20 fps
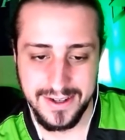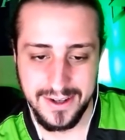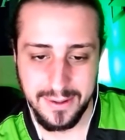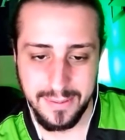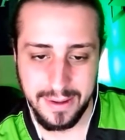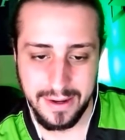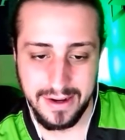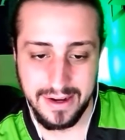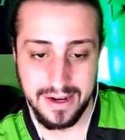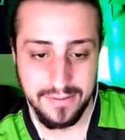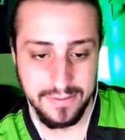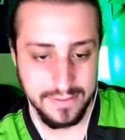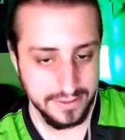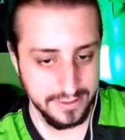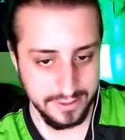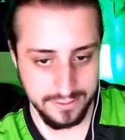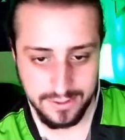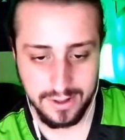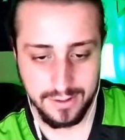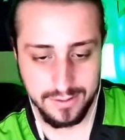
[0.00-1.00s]
about
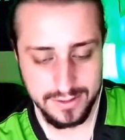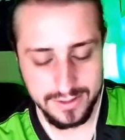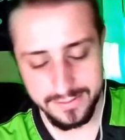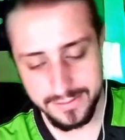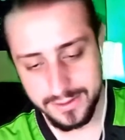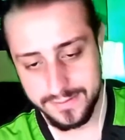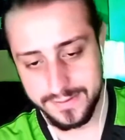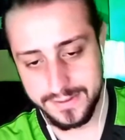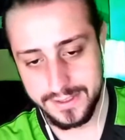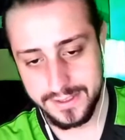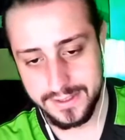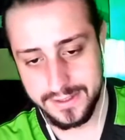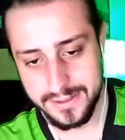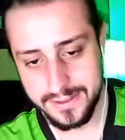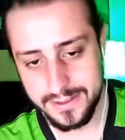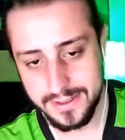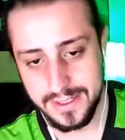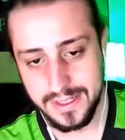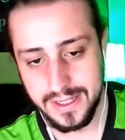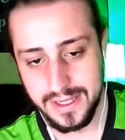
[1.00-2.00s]
everything wrong with the movie
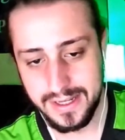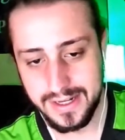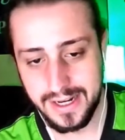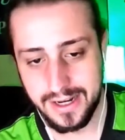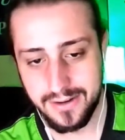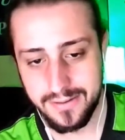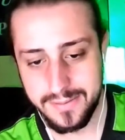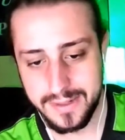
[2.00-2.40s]
and how it